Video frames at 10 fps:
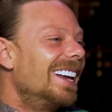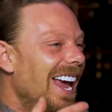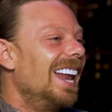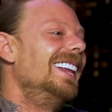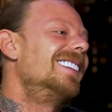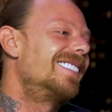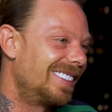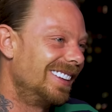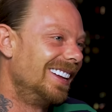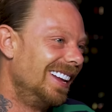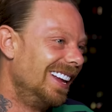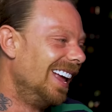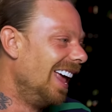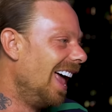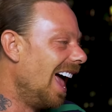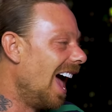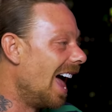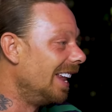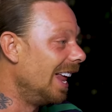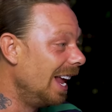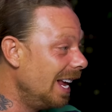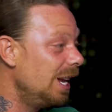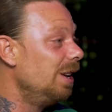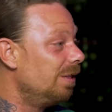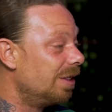gallus. Mm-hmm. And he,